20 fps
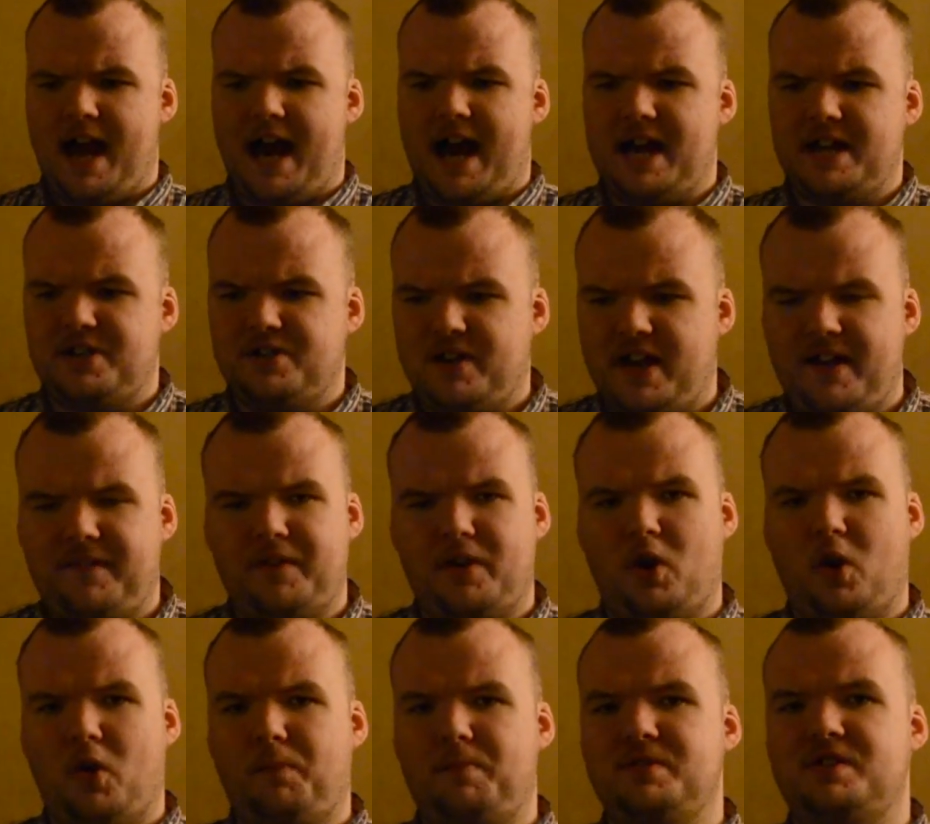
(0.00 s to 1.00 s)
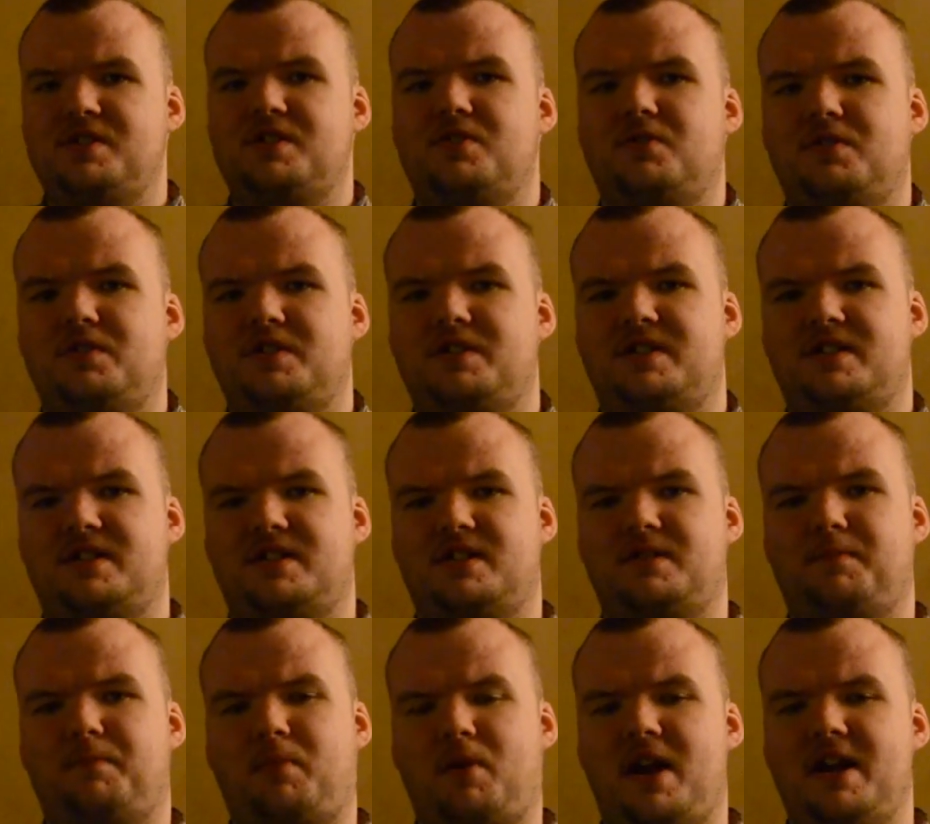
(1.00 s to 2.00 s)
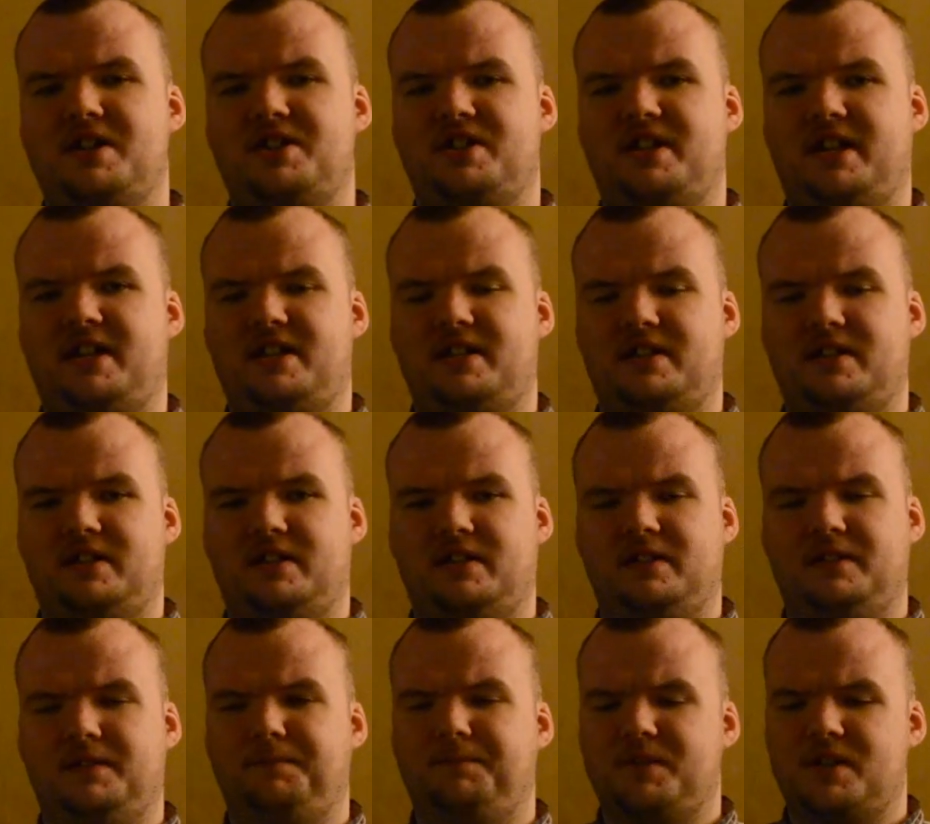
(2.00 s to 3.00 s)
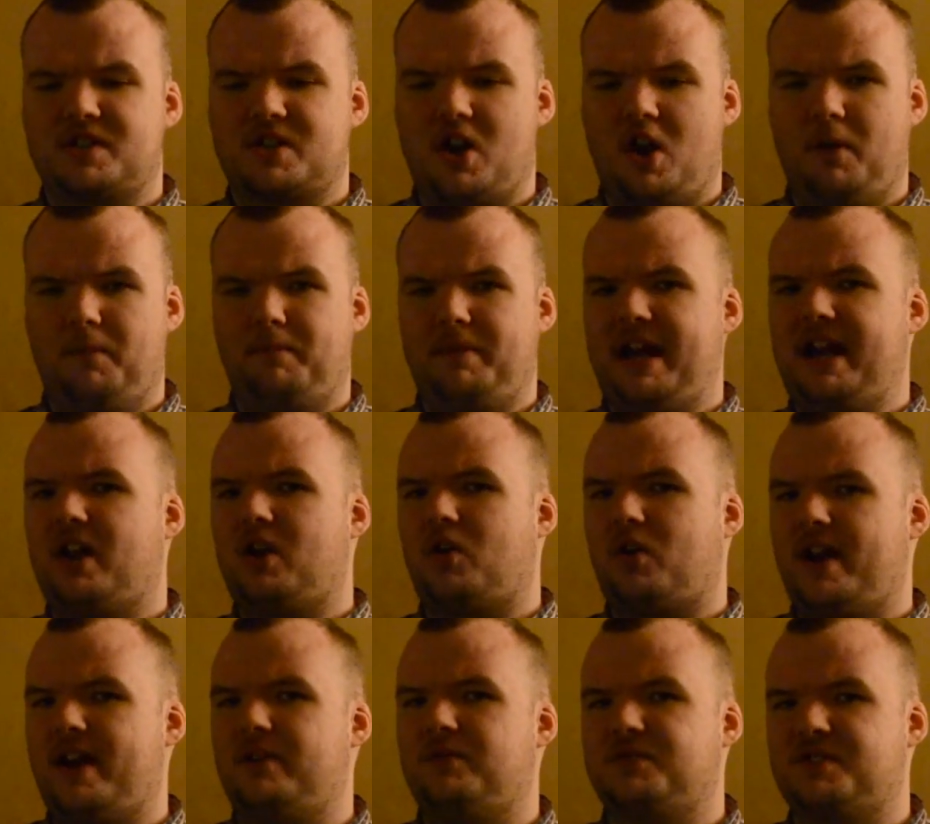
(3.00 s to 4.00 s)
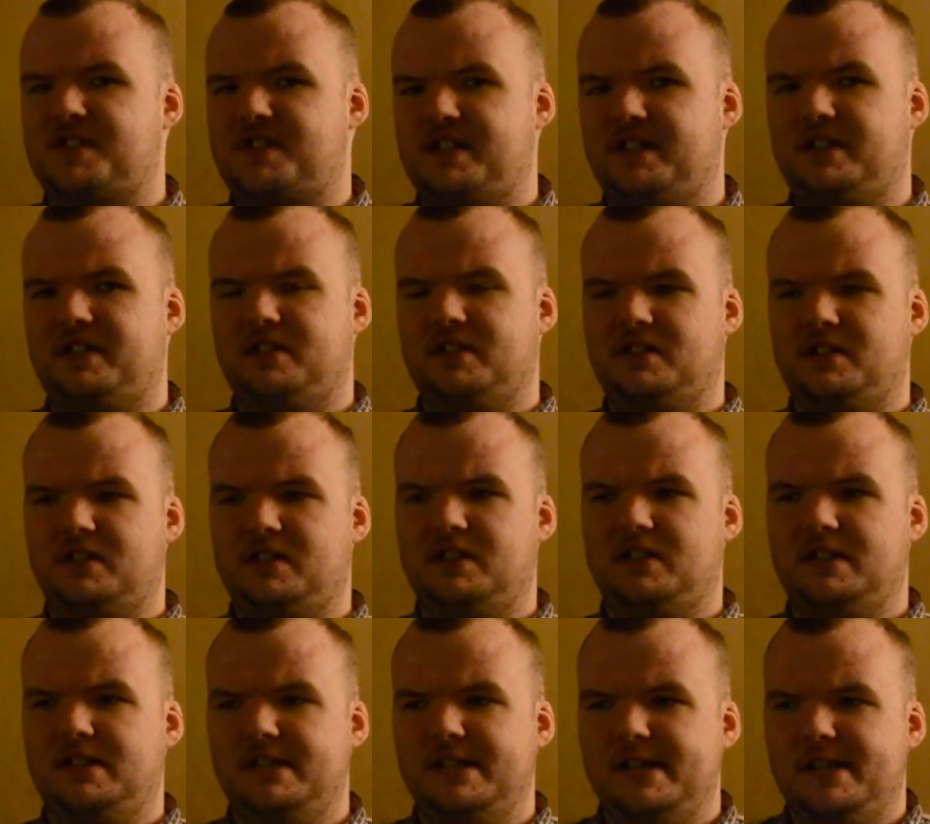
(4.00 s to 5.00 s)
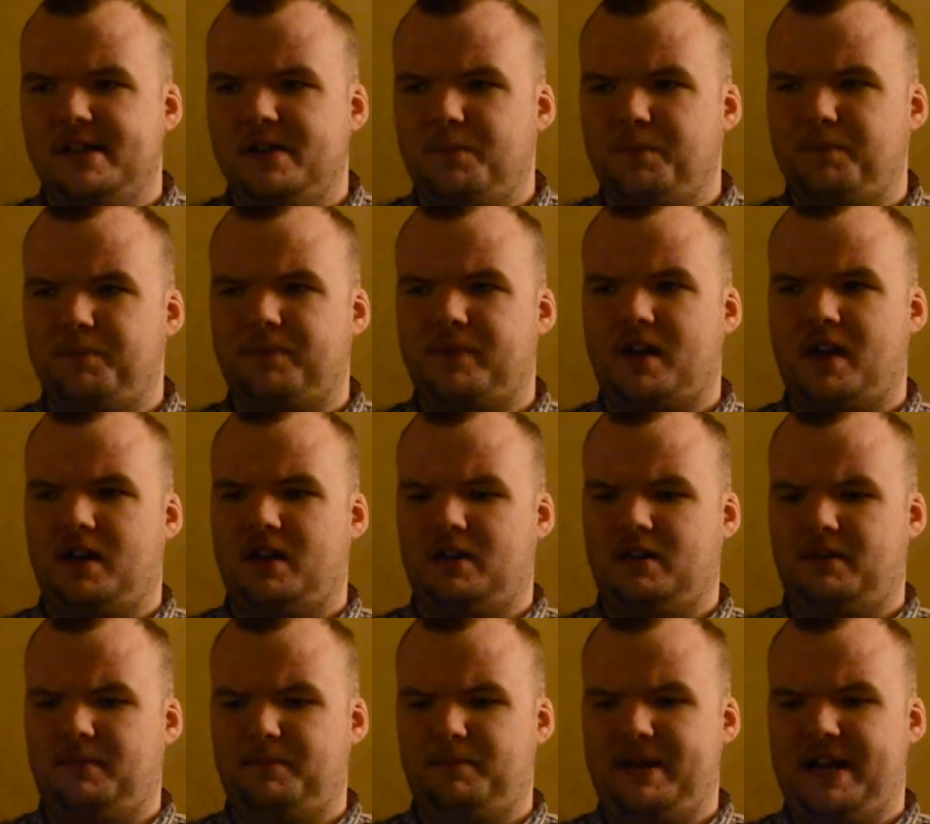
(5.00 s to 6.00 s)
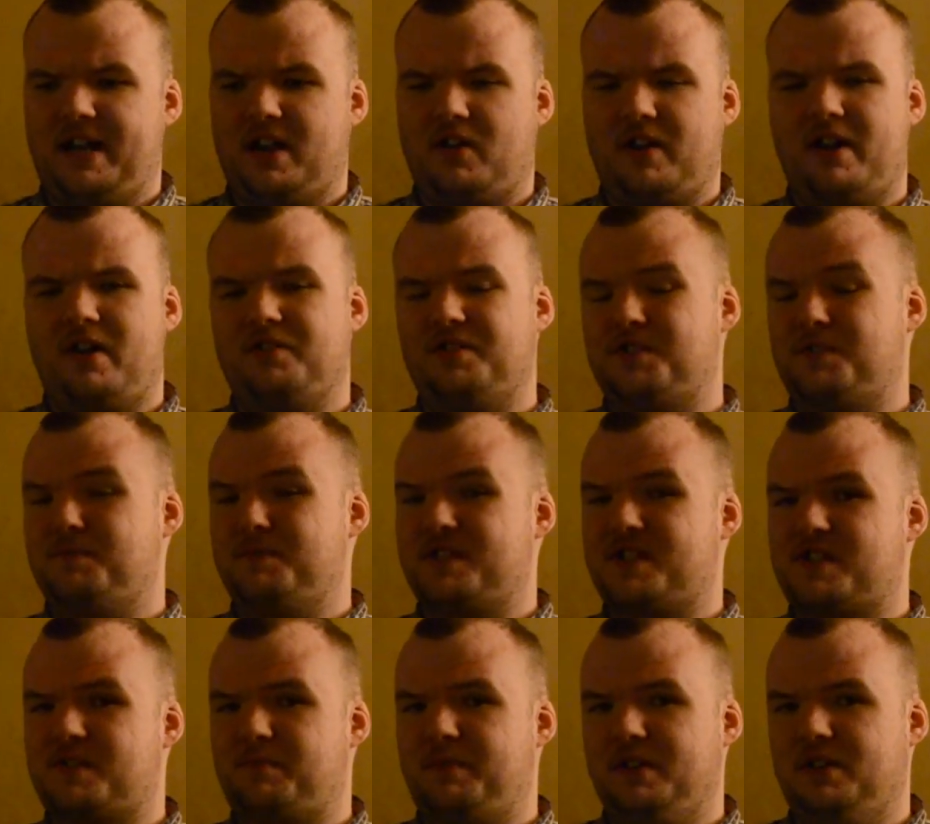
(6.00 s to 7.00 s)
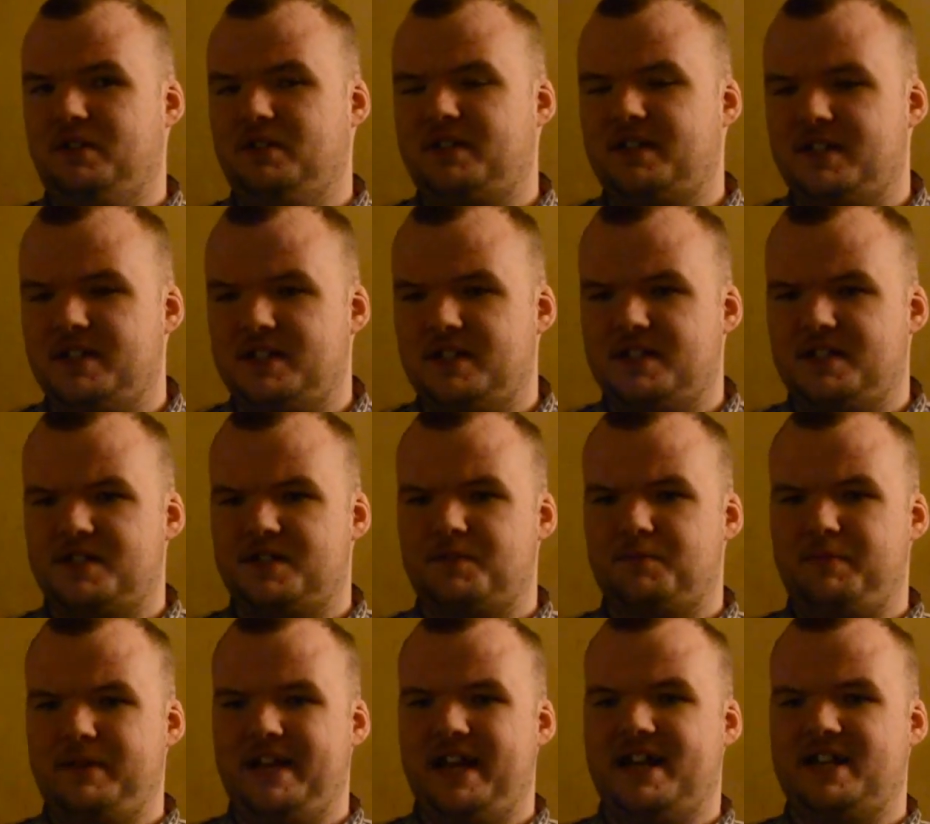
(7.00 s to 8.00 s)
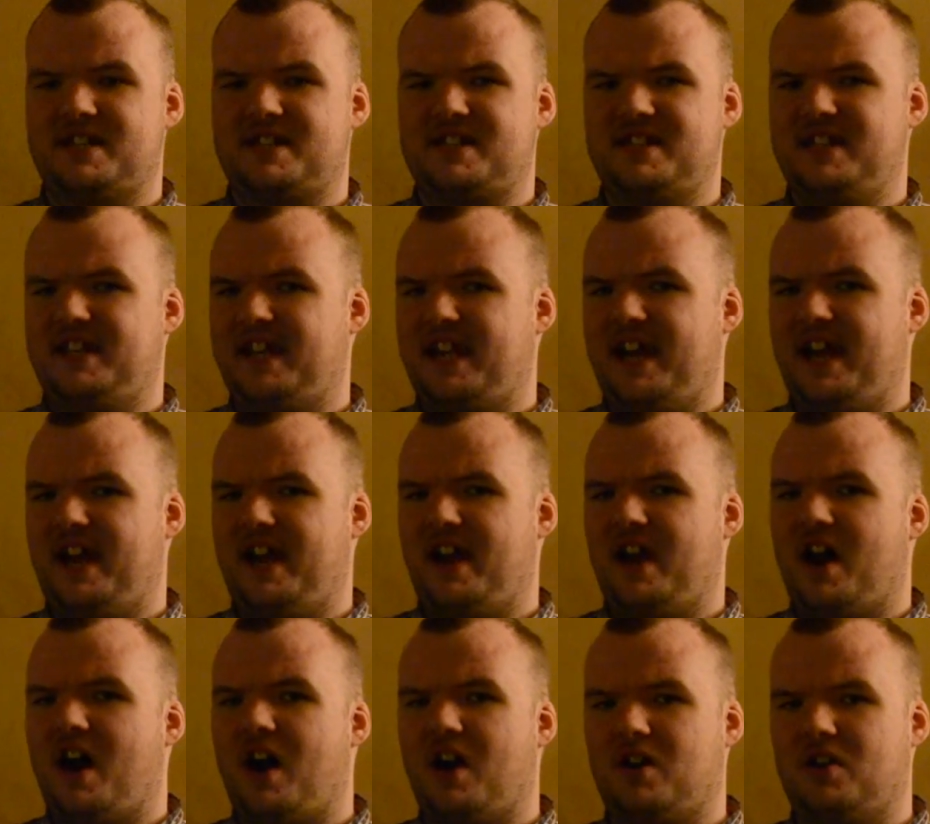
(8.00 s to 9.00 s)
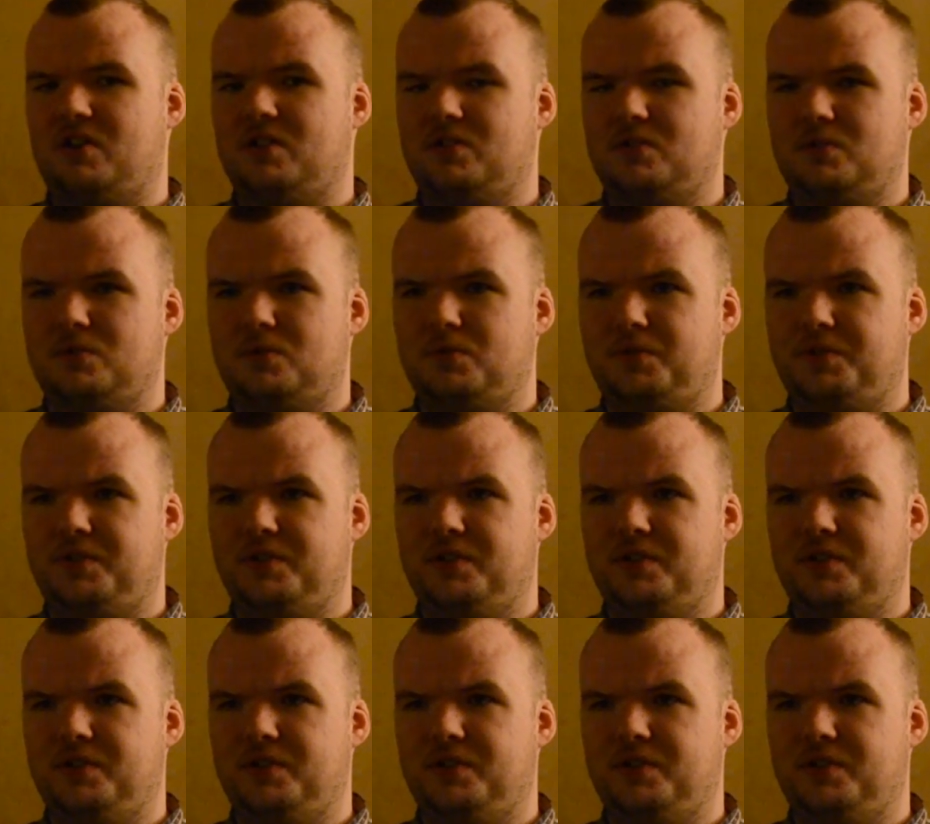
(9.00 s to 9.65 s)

I do have an open source project. It's called Background Cycler. Background is misspelled. It is BACKROUND.